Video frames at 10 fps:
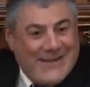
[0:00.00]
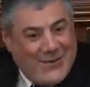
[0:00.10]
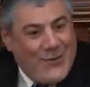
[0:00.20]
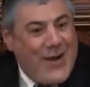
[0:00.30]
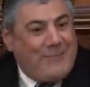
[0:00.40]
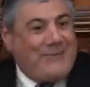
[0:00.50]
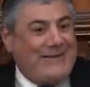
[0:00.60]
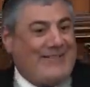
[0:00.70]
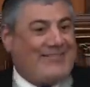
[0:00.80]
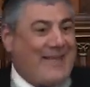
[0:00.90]
We grew up
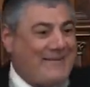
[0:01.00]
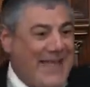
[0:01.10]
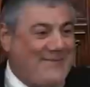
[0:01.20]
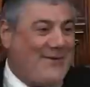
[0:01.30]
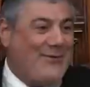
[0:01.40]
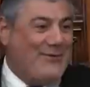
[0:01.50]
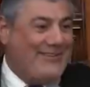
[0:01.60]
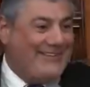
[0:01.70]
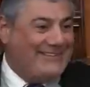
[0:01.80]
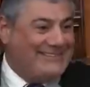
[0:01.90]
in the same neighborhood.